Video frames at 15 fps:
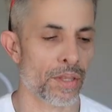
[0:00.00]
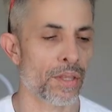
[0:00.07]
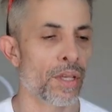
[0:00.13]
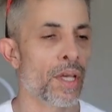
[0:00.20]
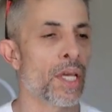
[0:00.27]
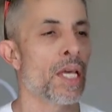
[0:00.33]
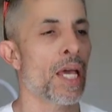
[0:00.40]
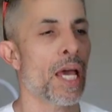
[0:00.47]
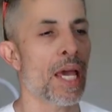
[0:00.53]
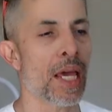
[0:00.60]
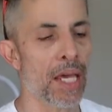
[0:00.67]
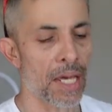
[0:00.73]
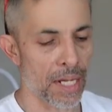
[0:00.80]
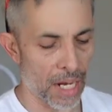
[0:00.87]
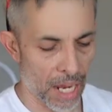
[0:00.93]
with
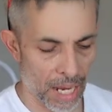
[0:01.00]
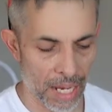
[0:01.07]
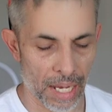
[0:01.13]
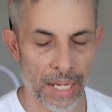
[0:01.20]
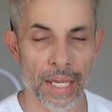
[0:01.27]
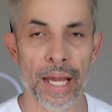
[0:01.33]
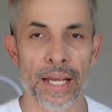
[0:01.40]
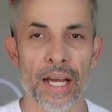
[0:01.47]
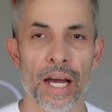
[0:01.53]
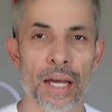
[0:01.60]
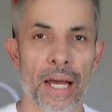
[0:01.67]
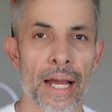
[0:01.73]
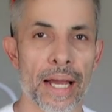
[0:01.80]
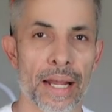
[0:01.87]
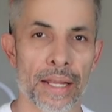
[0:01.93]
and I, I,
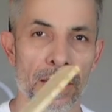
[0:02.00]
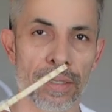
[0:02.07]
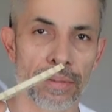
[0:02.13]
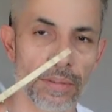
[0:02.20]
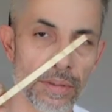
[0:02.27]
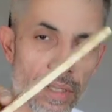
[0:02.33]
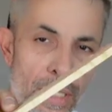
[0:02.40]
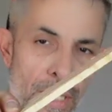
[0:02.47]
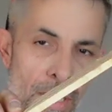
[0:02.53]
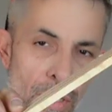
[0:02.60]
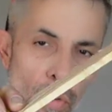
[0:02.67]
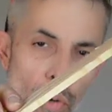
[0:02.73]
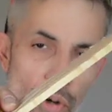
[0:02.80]
cut. I got a I've got a